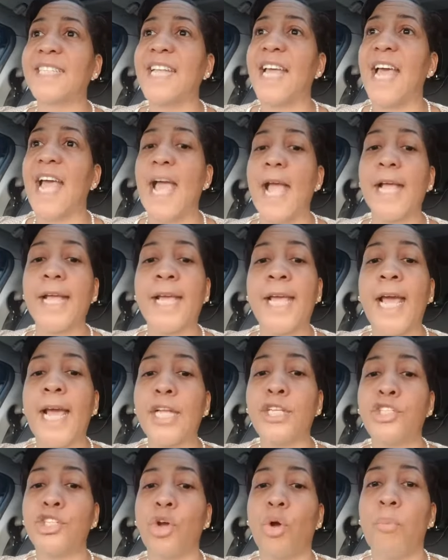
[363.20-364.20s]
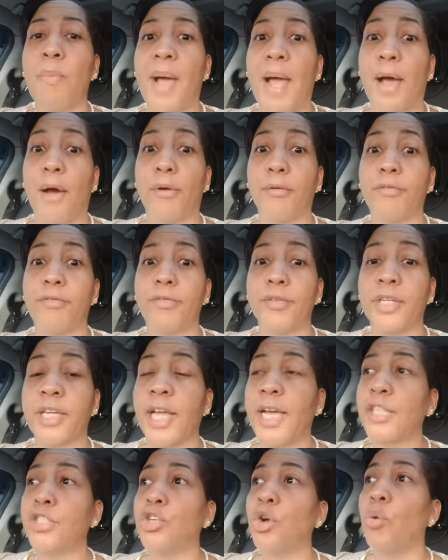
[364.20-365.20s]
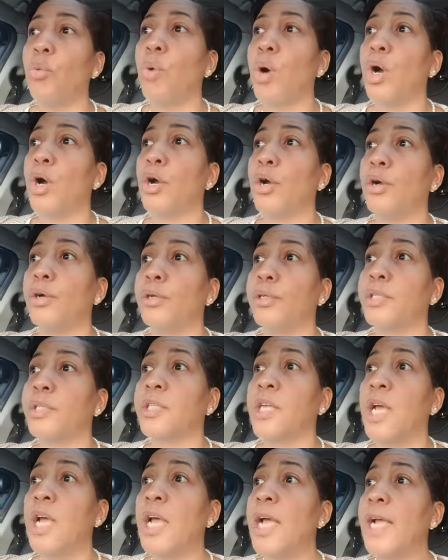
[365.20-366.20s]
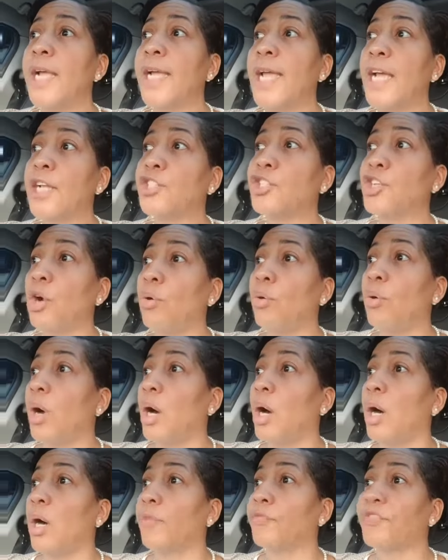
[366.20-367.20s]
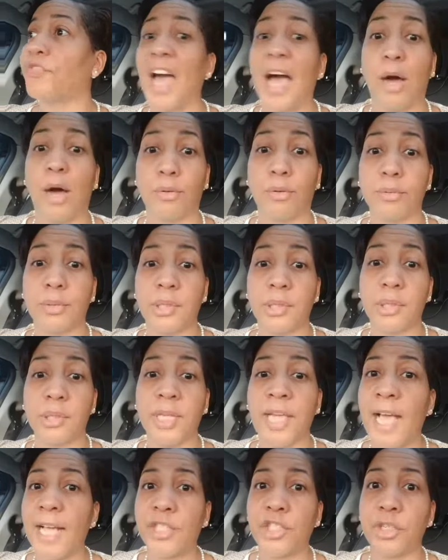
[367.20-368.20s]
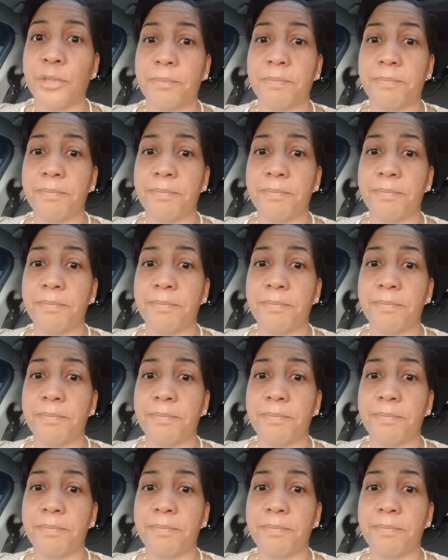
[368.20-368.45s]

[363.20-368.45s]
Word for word: that and catch your mouth, catch your words, catch your uh, thoughts, catch them.